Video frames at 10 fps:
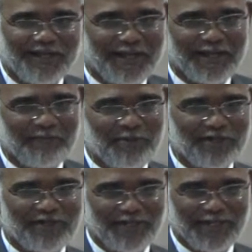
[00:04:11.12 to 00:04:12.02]
And I'm
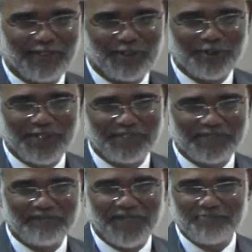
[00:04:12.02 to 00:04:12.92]
not including the
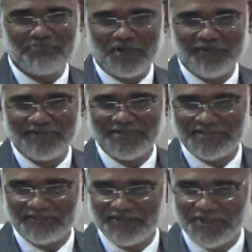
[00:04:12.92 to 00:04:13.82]
divine providence
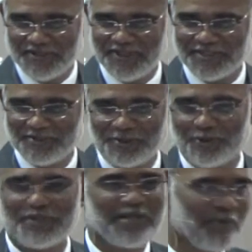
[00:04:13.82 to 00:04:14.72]
of God here to do
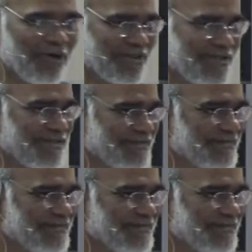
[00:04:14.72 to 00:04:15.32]
what he wants.